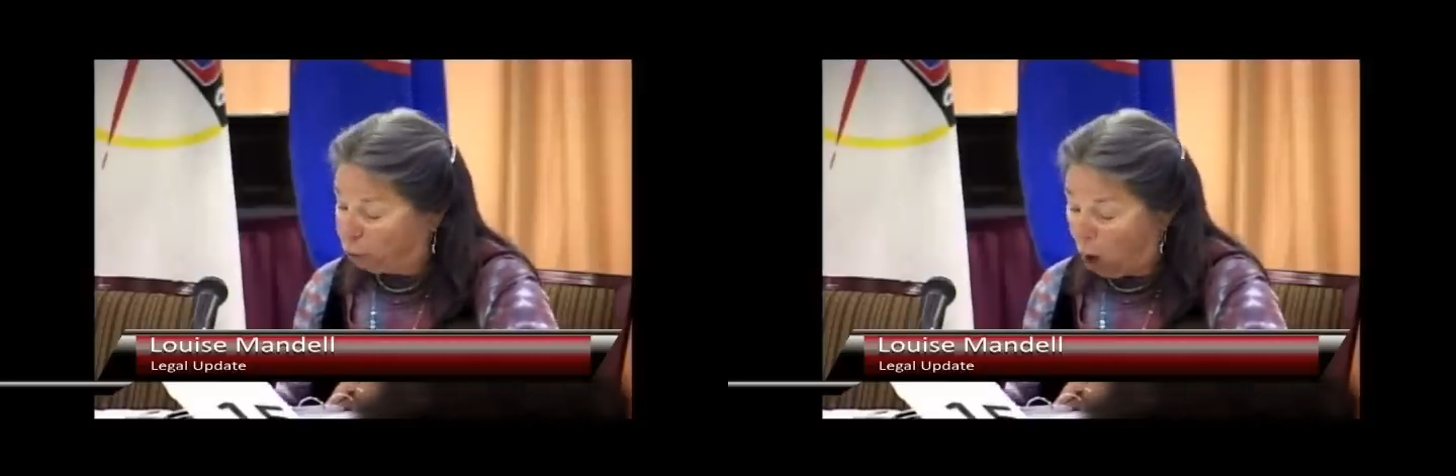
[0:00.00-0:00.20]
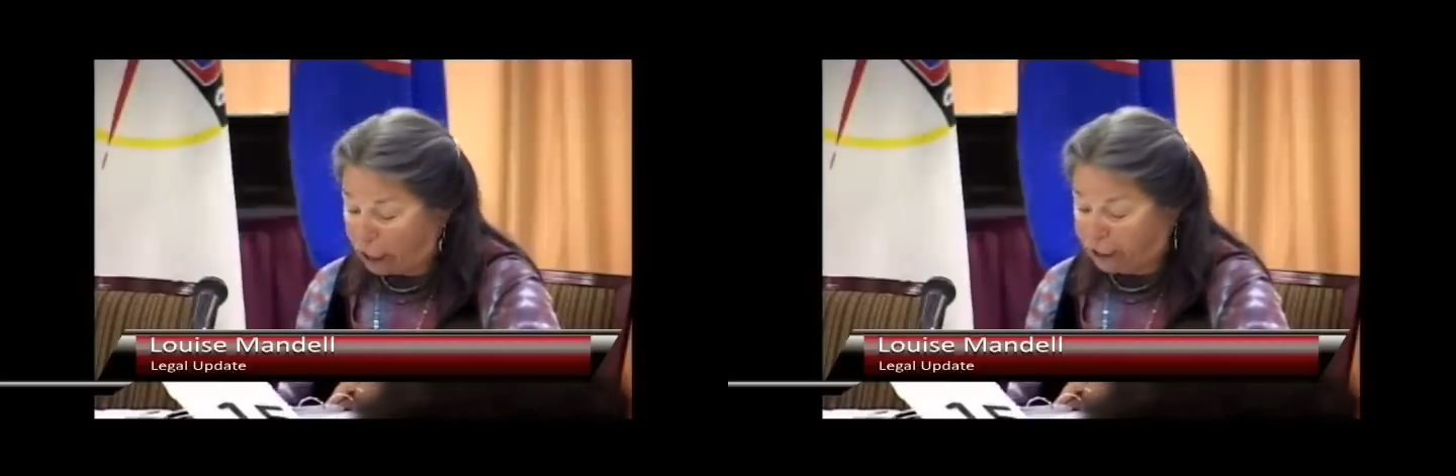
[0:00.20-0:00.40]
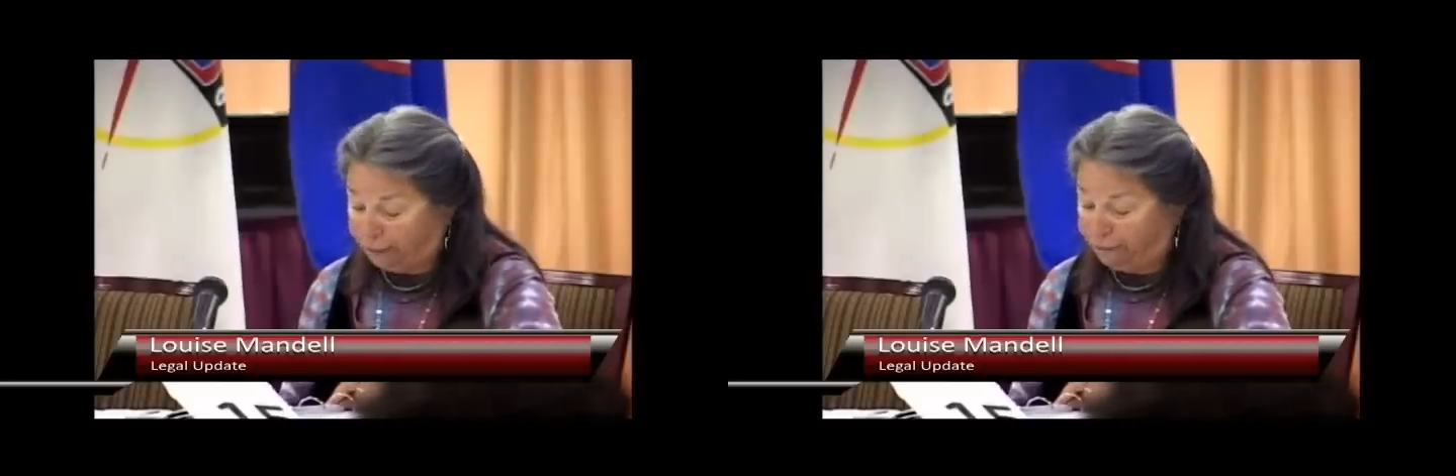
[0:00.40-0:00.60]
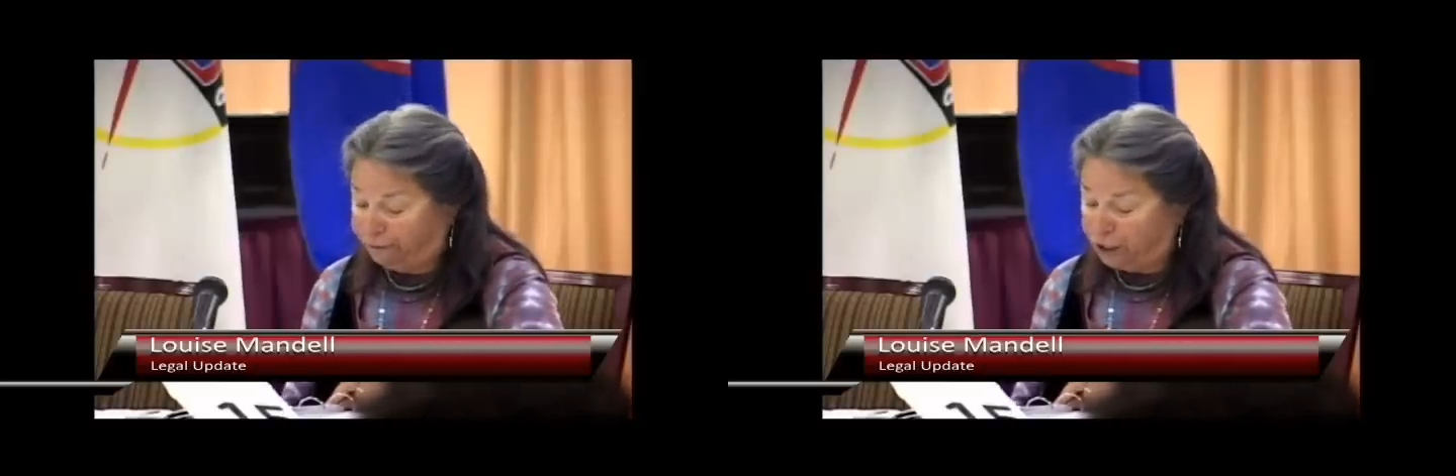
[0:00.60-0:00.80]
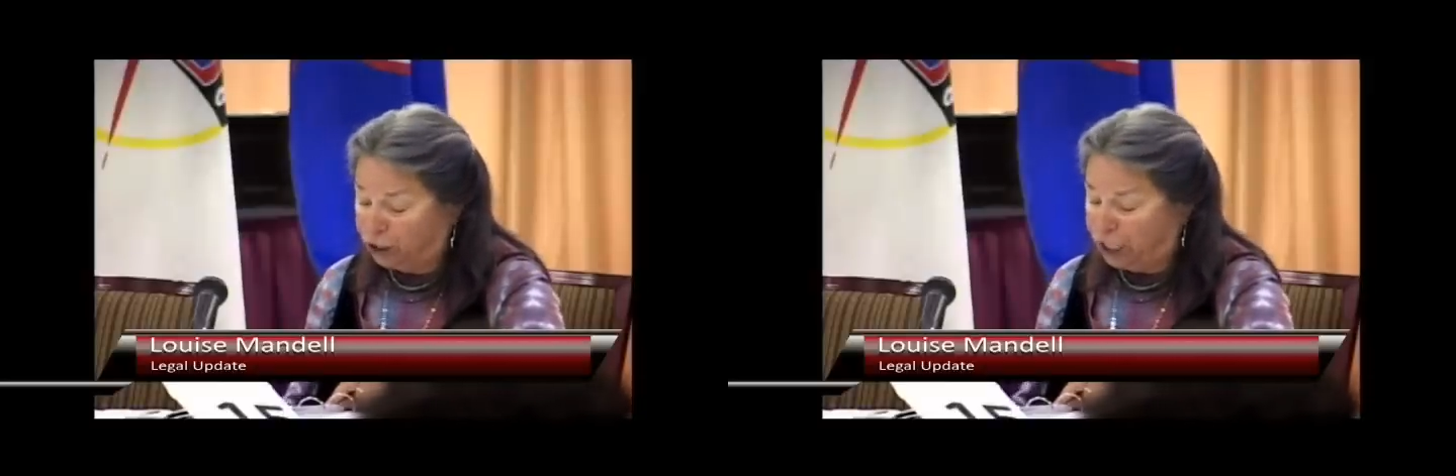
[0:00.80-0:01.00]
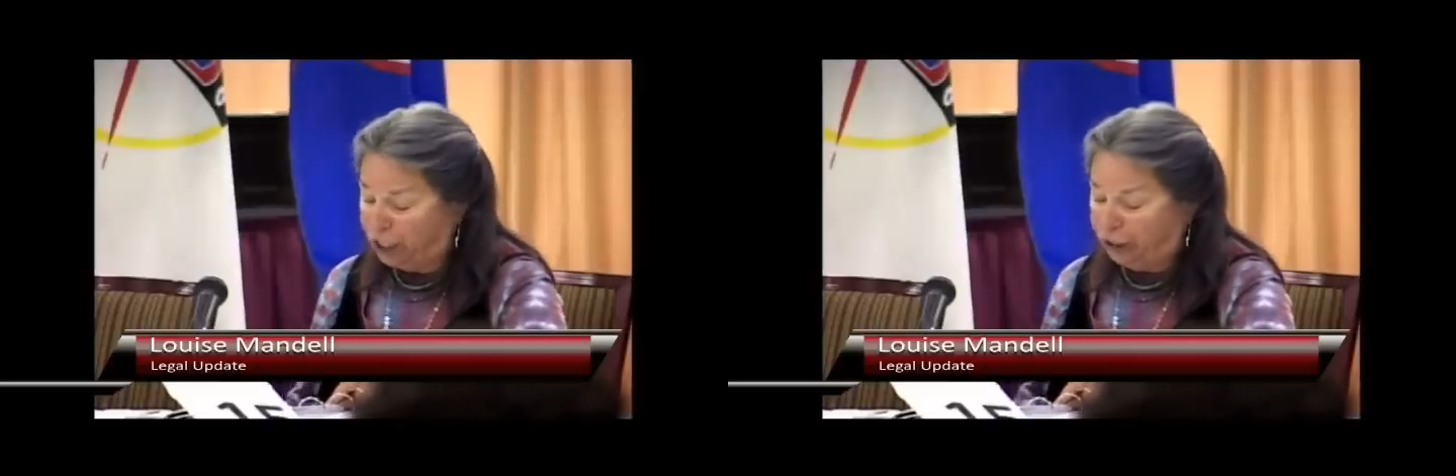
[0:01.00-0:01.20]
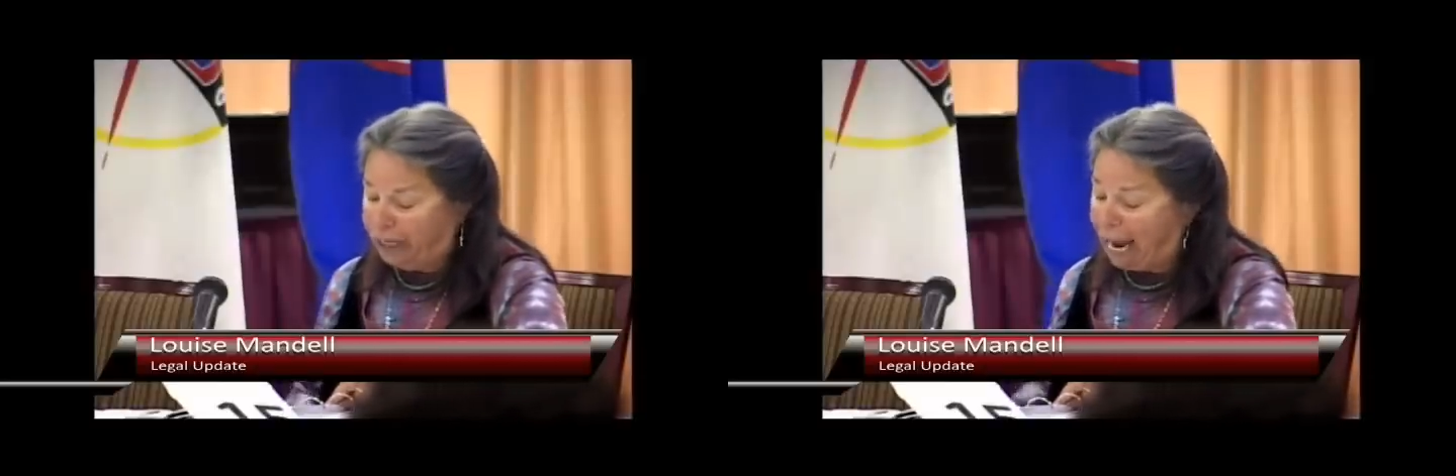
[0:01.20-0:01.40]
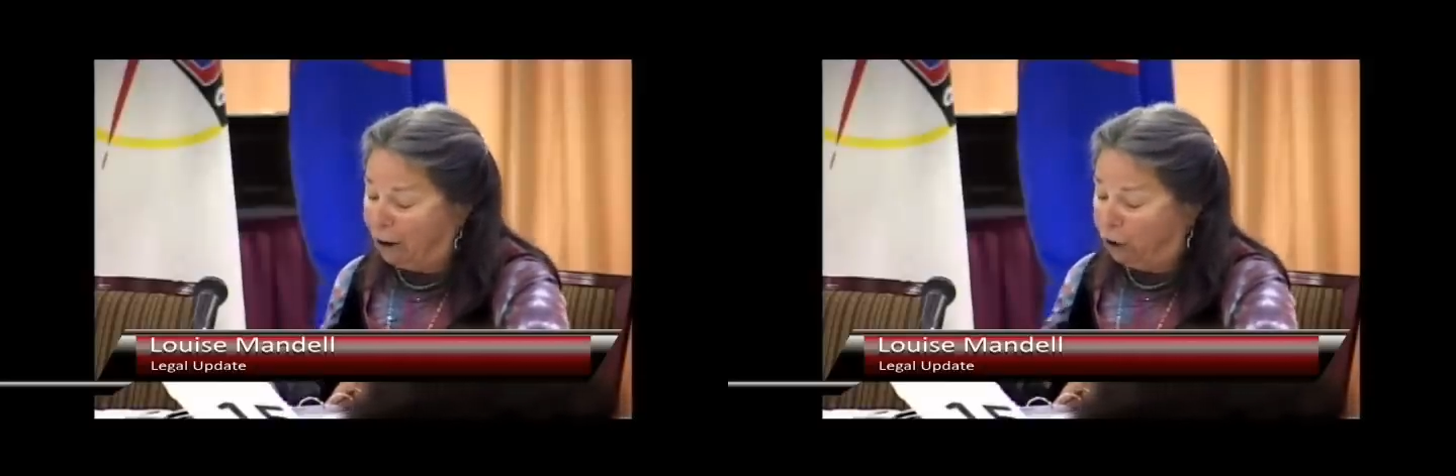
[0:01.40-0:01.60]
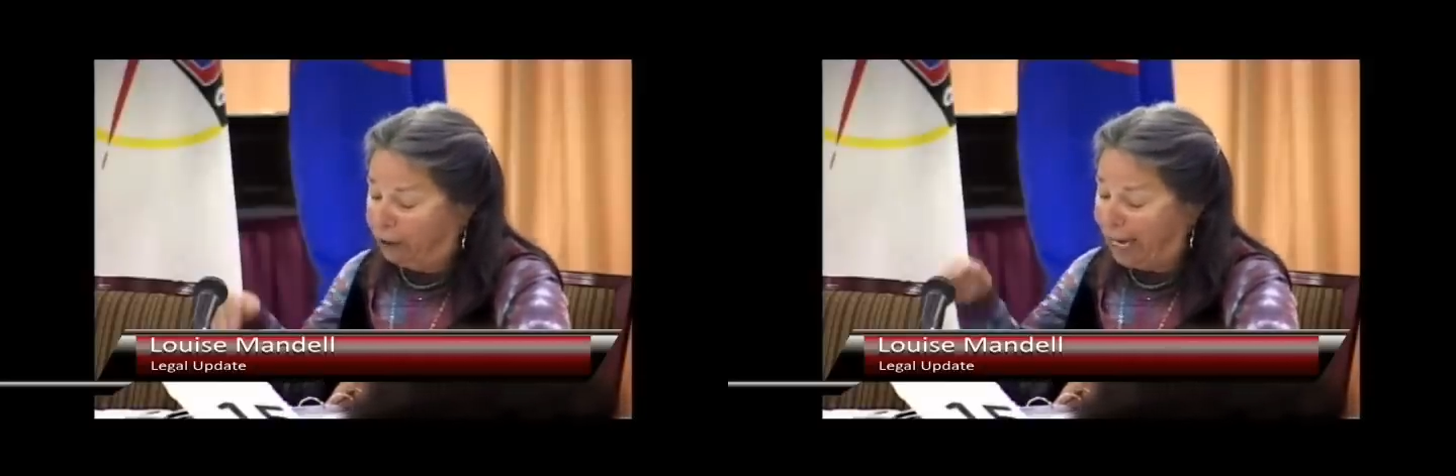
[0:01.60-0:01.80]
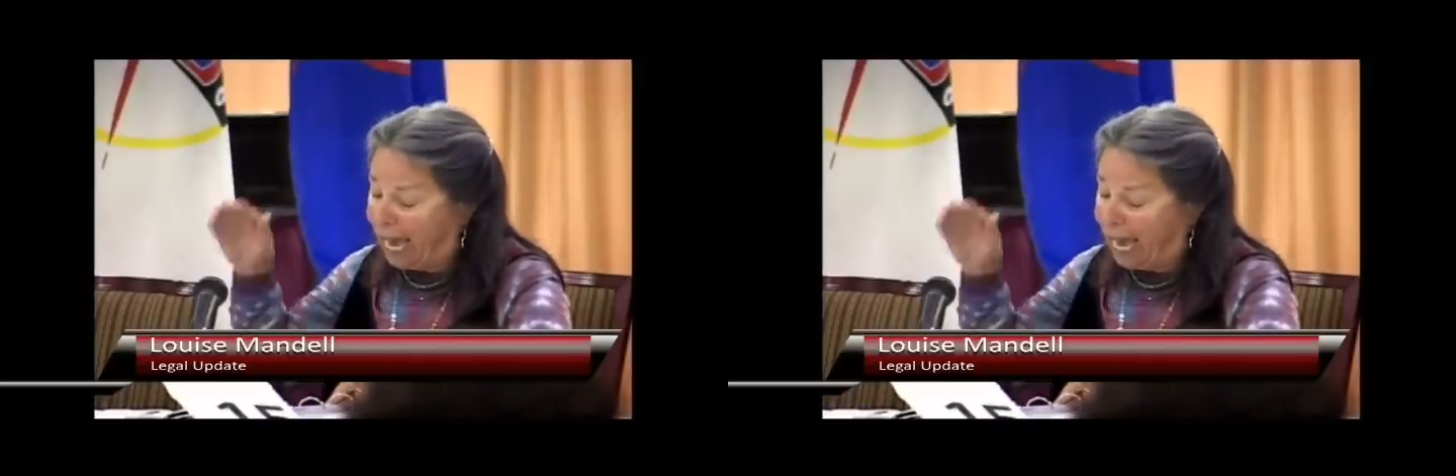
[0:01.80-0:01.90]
rocks for fishing, or narrow